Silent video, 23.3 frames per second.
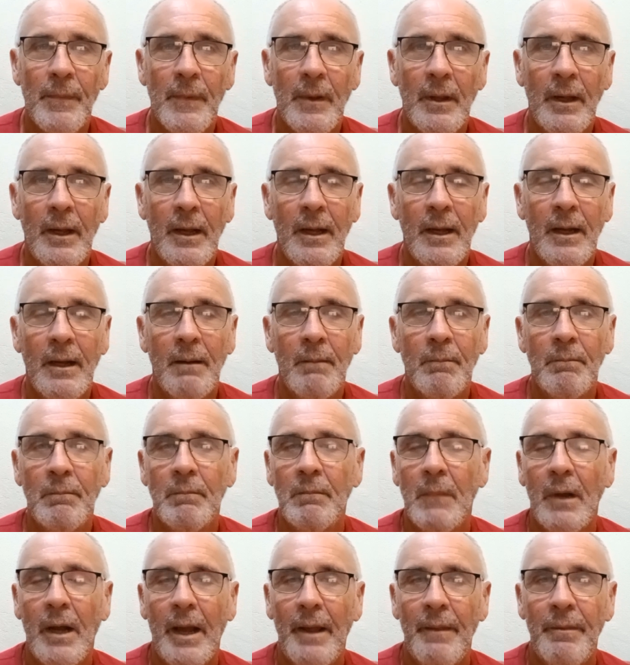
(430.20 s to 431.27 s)

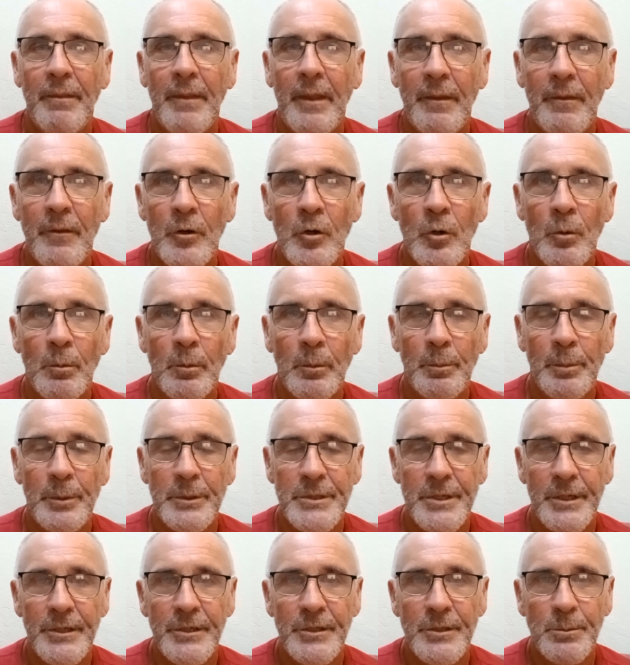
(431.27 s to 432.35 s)
and then the normal
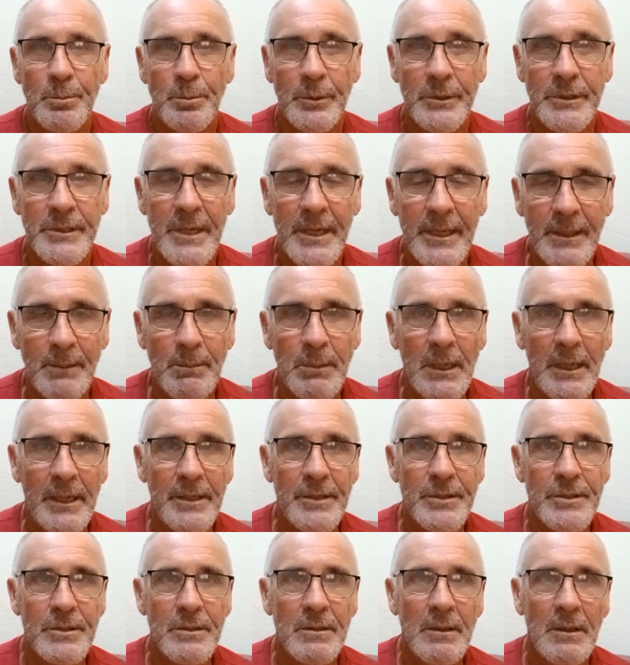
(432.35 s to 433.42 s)
procedures would take
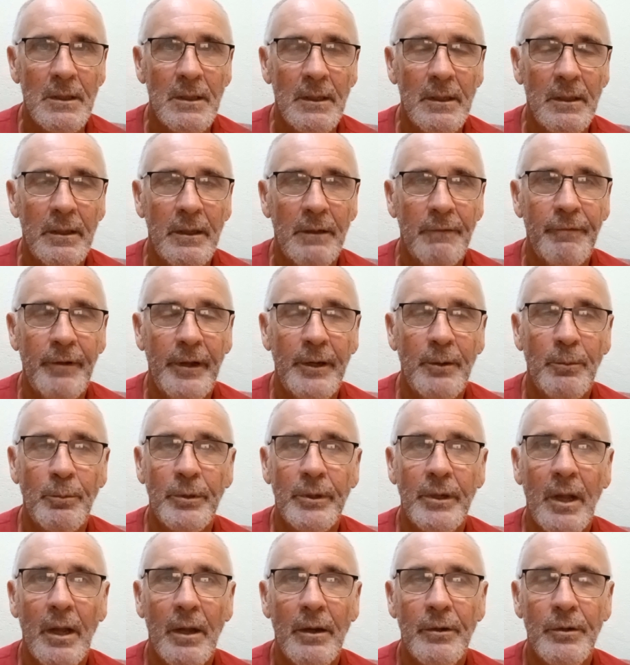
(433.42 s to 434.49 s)
place. The offender would
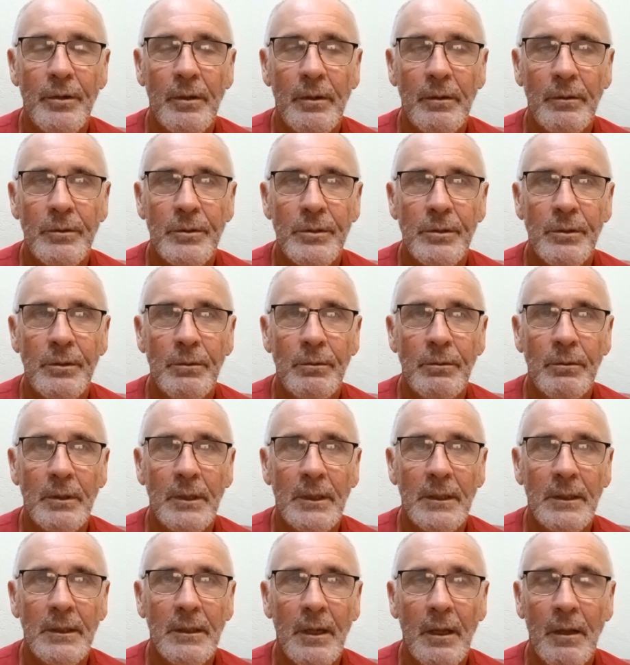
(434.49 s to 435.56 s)
go
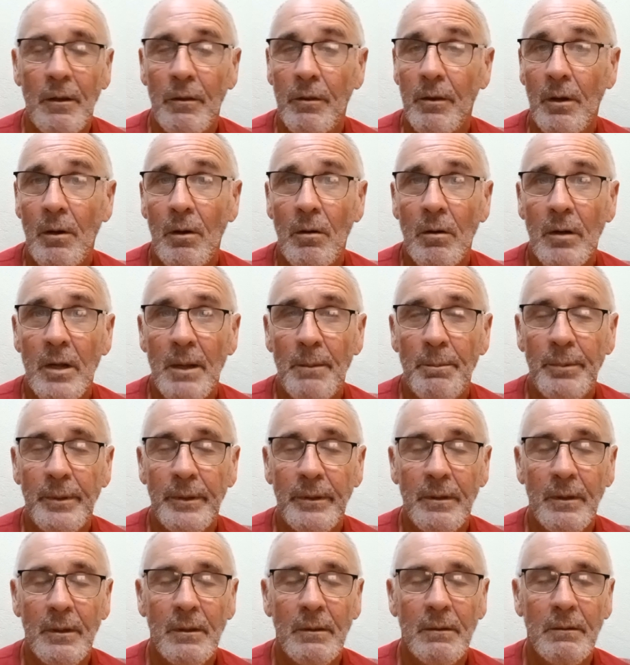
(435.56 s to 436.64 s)
to the lockup at
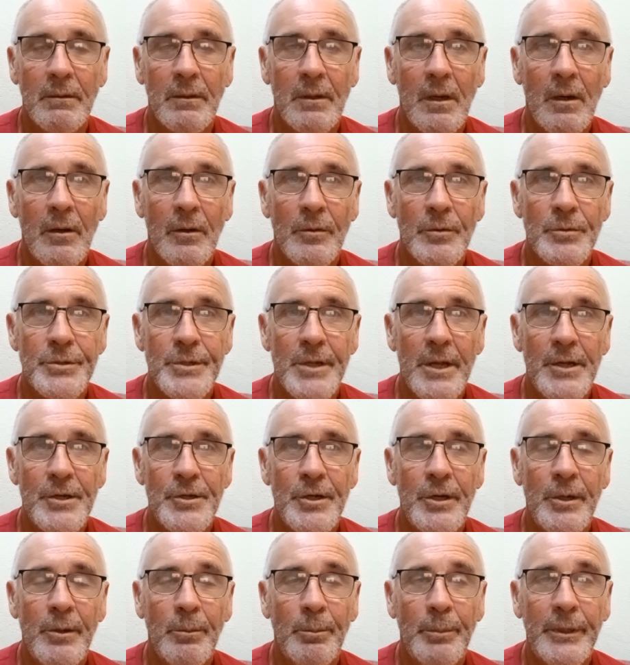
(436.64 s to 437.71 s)
the local station.
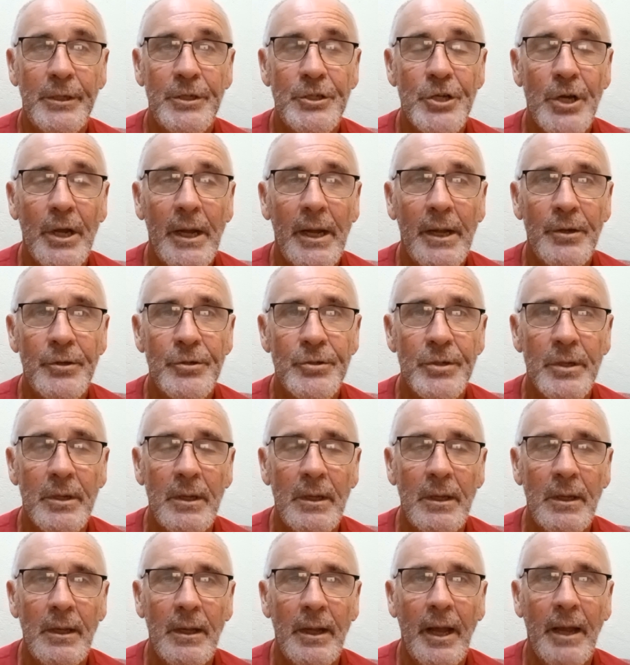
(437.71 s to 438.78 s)
He would be charged
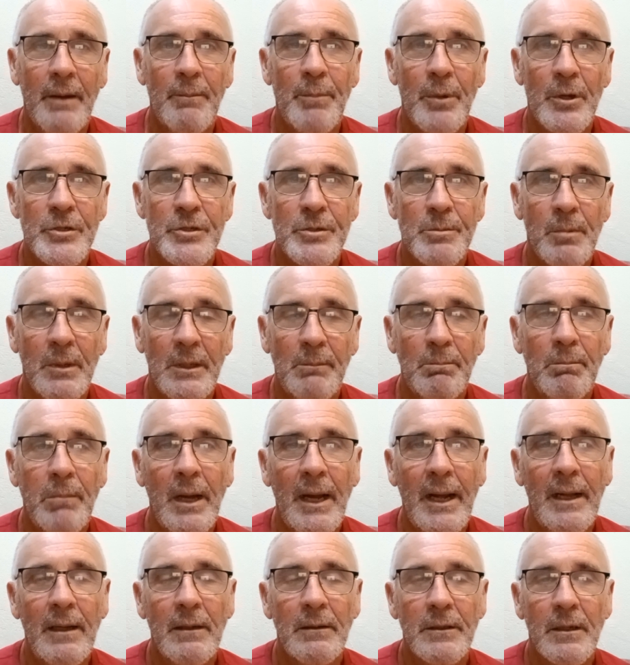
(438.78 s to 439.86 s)
and possibly
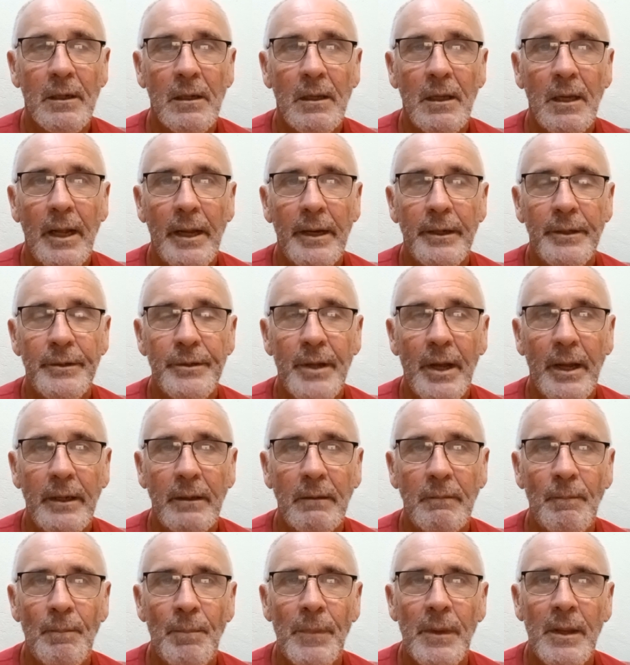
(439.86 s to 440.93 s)
bailed at a later date.
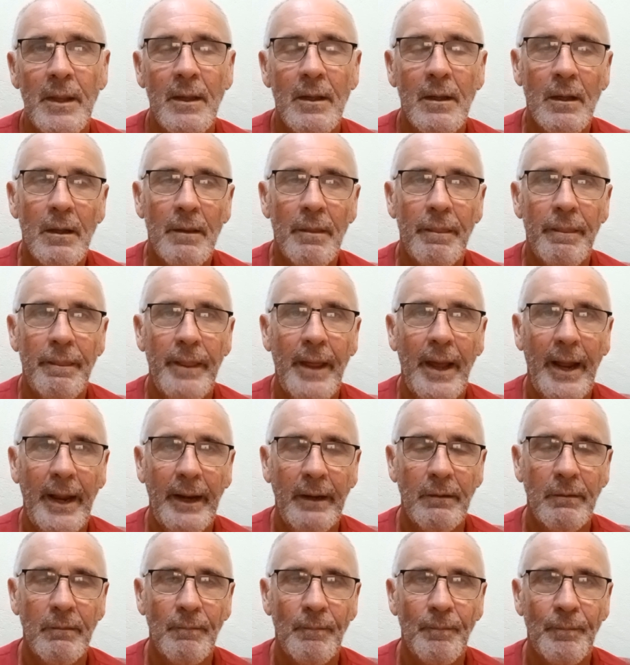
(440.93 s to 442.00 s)
That,
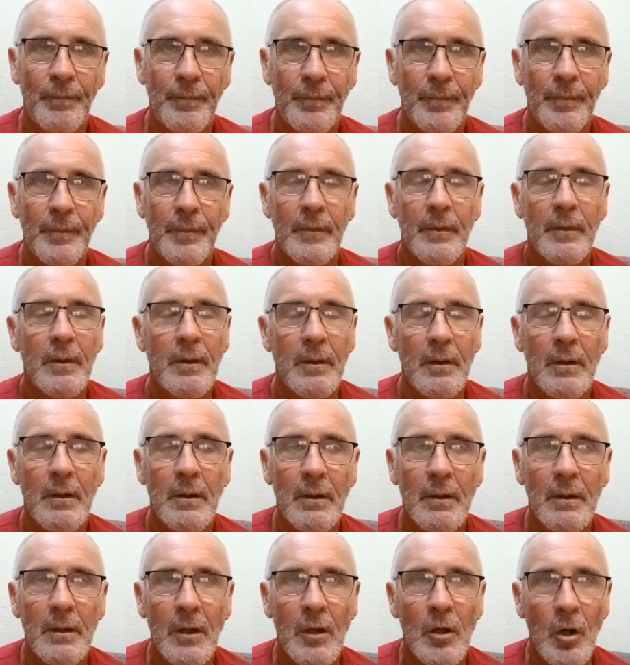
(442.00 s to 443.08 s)

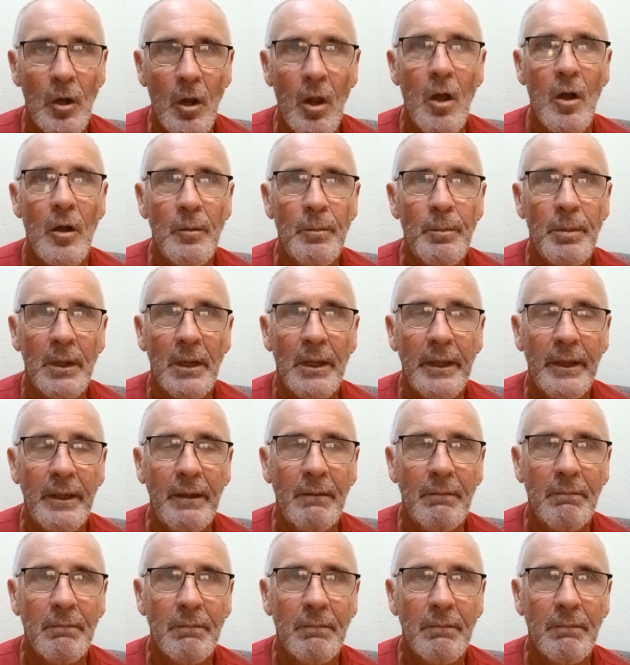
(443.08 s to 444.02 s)
globally,